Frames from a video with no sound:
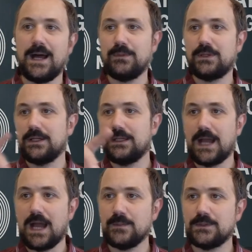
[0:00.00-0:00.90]
3
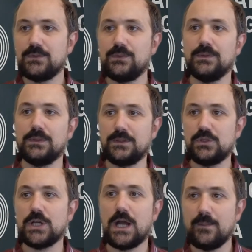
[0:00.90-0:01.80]
times to
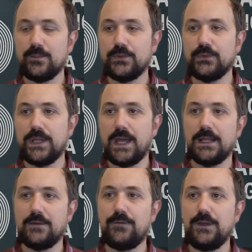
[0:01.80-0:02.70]
jump to
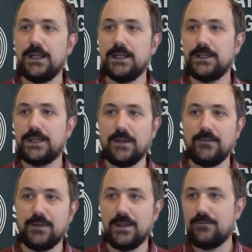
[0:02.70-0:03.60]
that field.
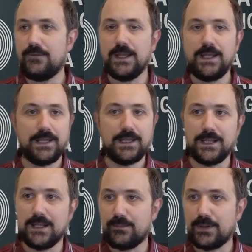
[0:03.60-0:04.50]
Then they feel it
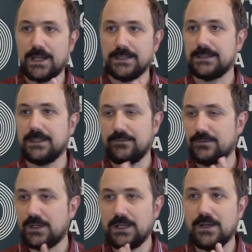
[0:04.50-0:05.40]
and they press
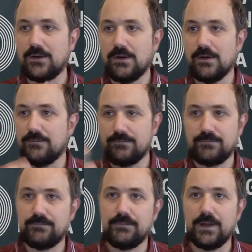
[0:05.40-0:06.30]
F3 or
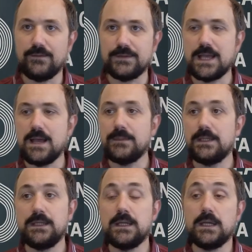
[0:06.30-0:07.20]
have
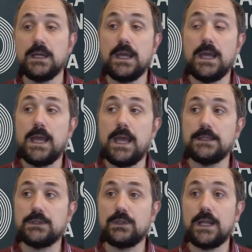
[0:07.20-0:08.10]
something, and
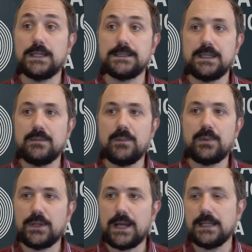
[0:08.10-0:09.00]
so they're extremely
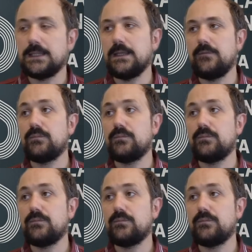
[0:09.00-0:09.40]
productive.